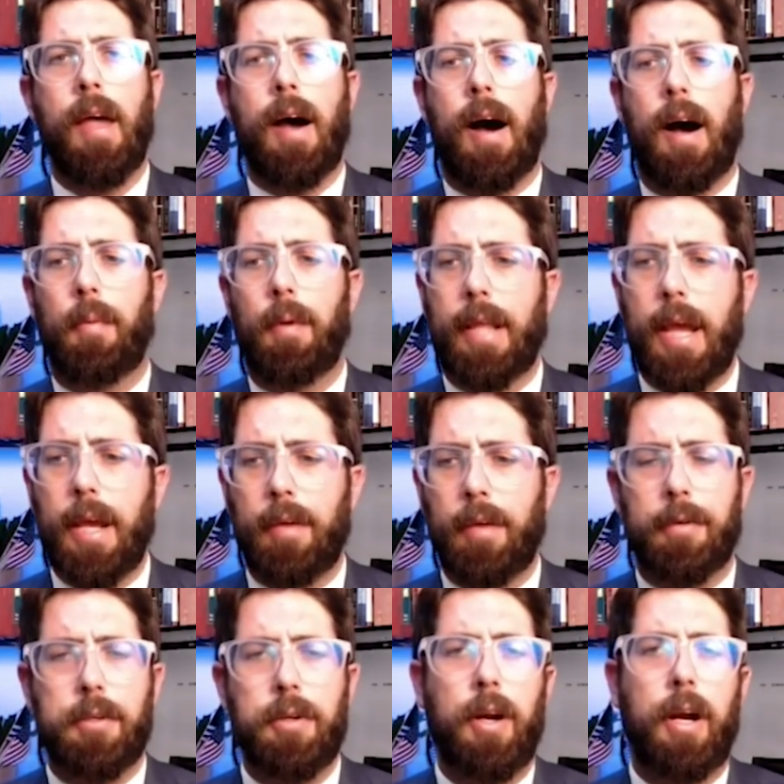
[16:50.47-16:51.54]
Uh, I want to thank you
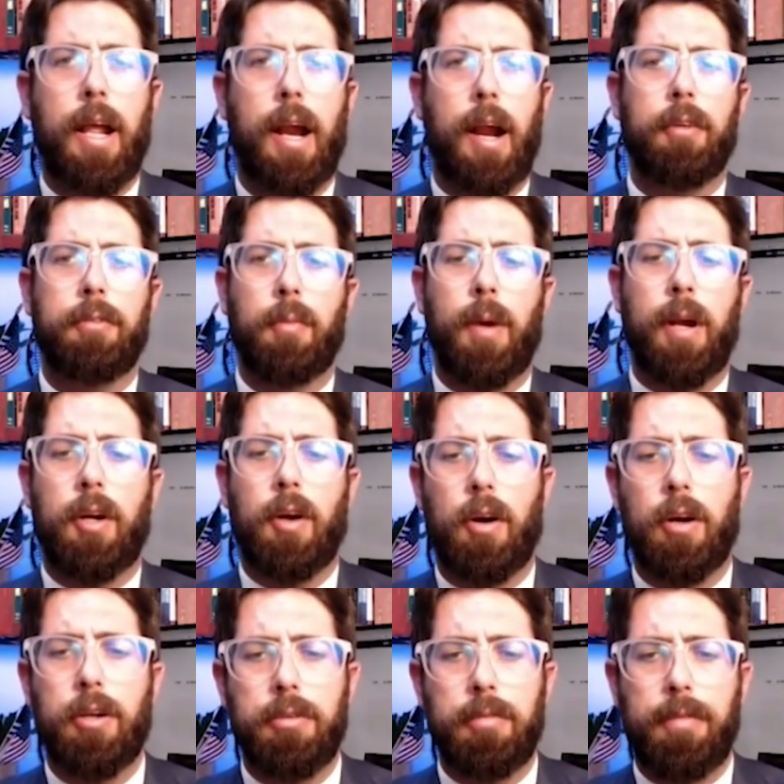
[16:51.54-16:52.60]
for tuning in. I also want to
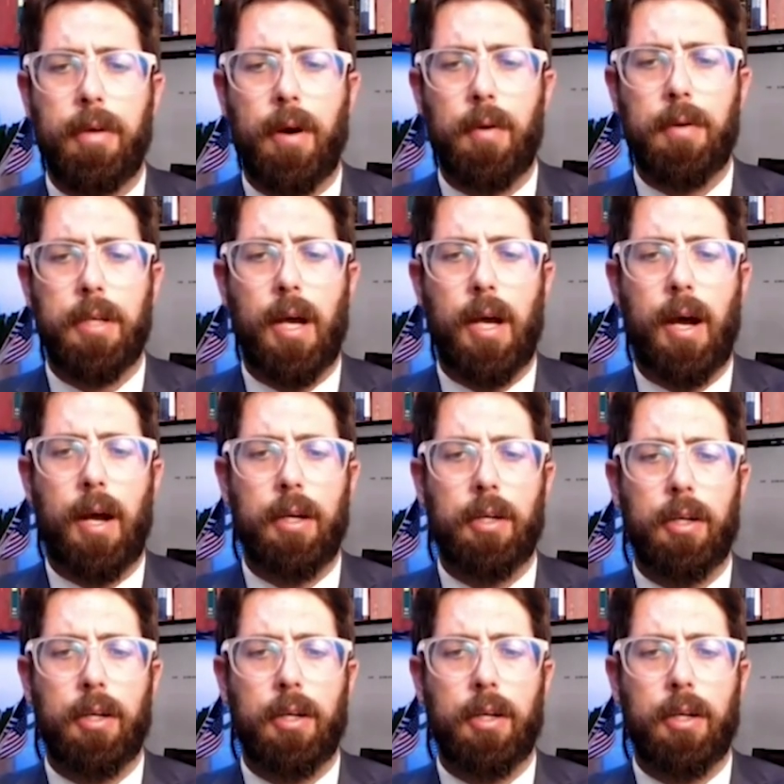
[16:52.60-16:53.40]
encourage you folks uh,